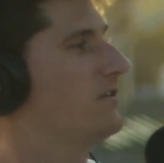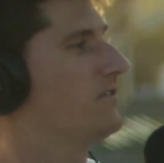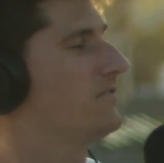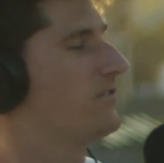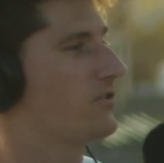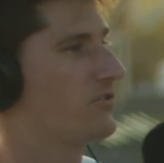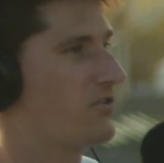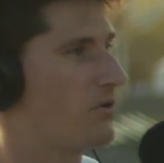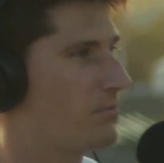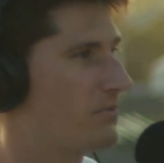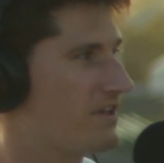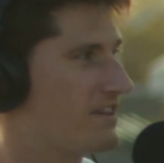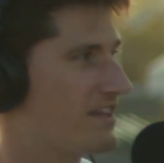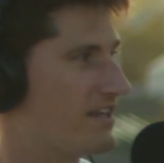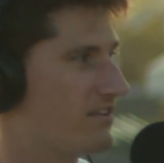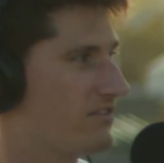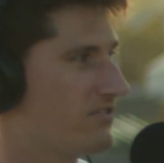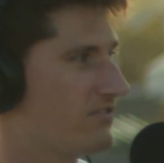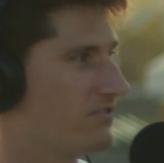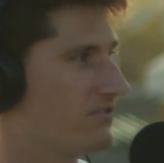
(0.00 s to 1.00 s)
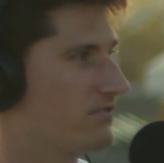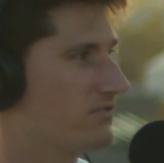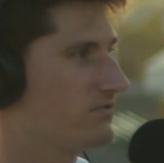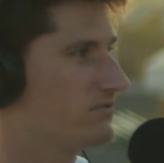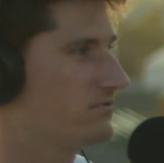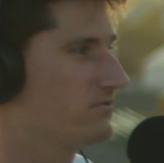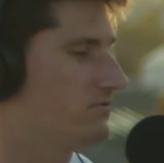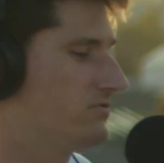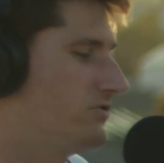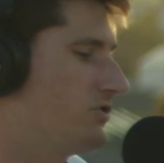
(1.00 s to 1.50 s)
for somebody that's
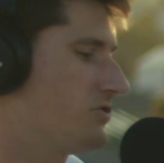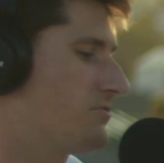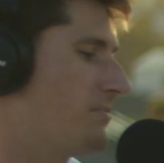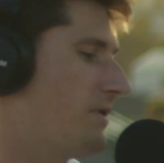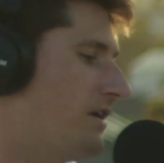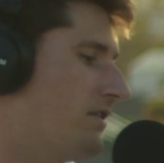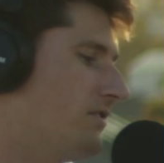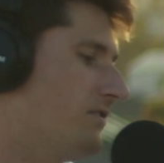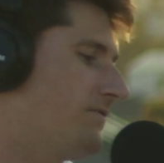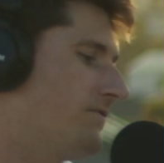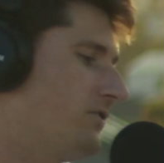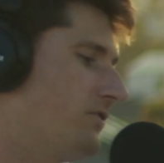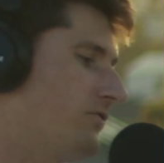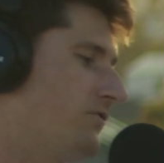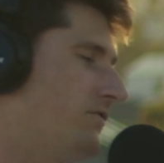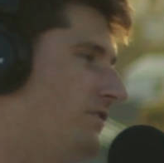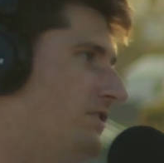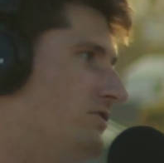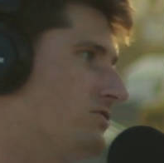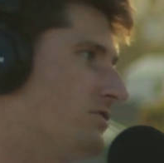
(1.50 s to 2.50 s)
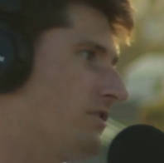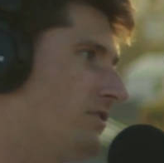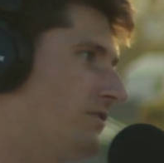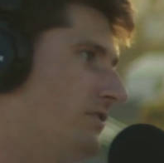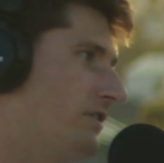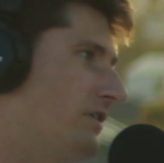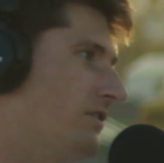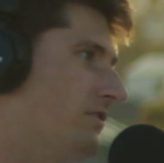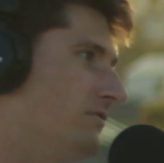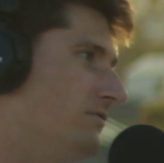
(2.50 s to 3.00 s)
just made their first feature and
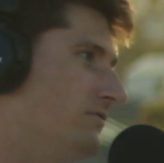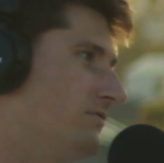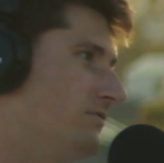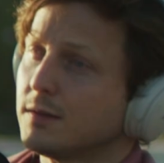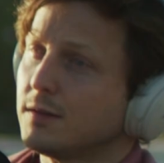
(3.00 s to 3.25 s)
they're...